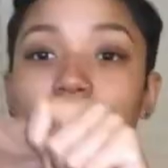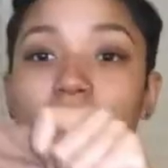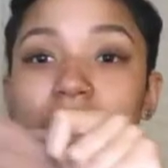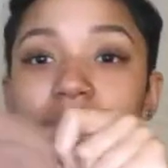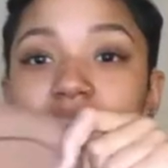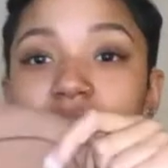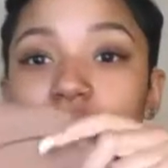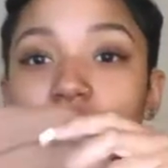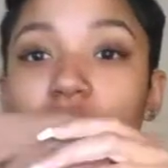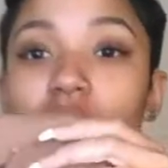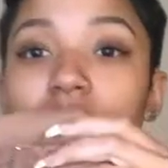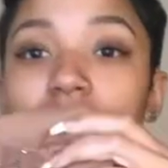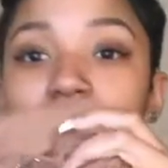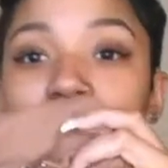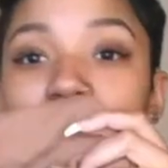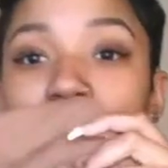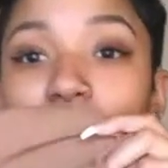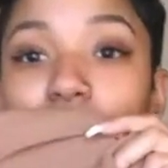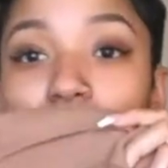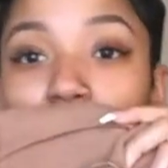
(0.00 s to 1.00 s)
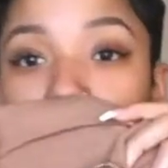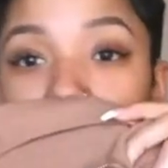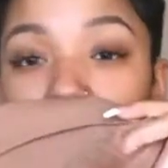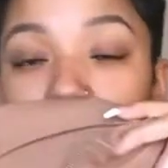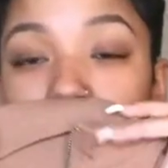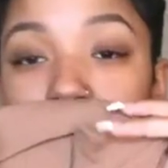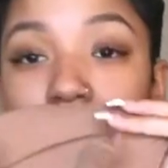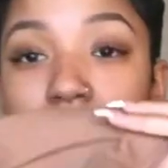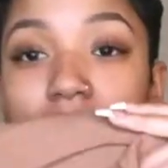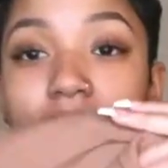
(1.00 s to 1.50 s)
The material is like
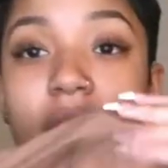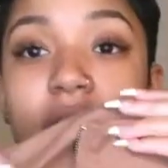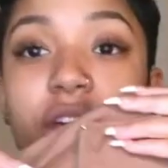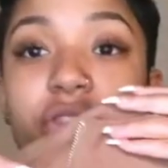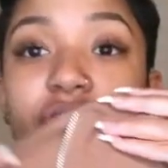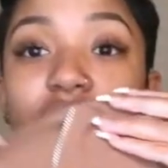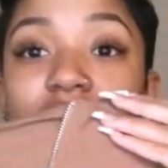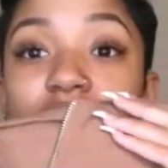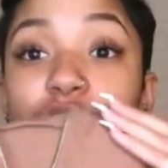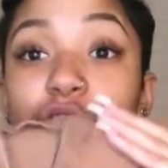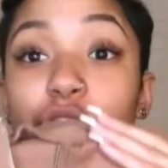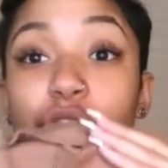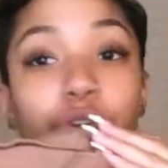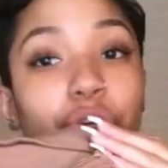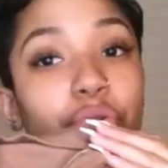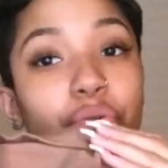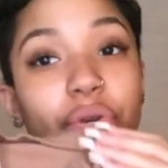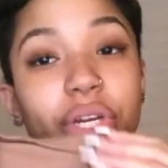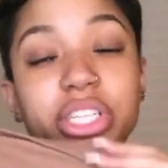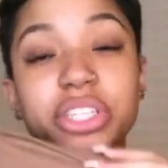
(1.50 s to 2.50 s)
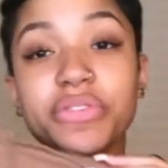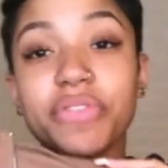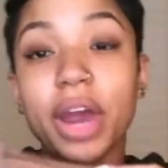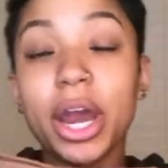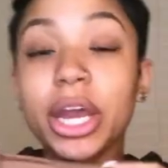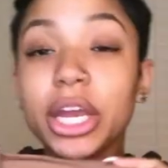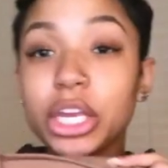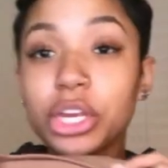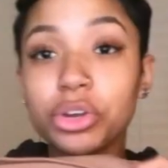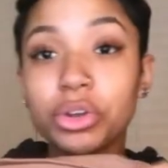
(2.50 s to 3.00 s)
ribbed. The nude is
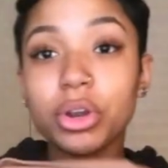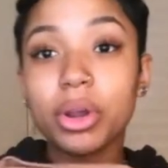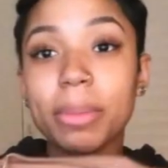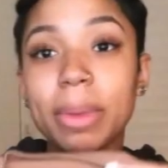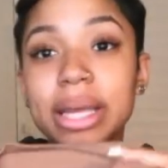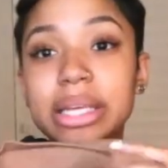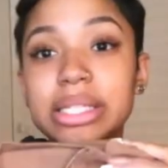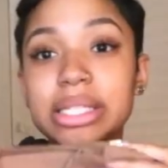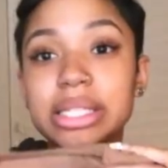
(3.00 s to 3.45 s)
very cute on my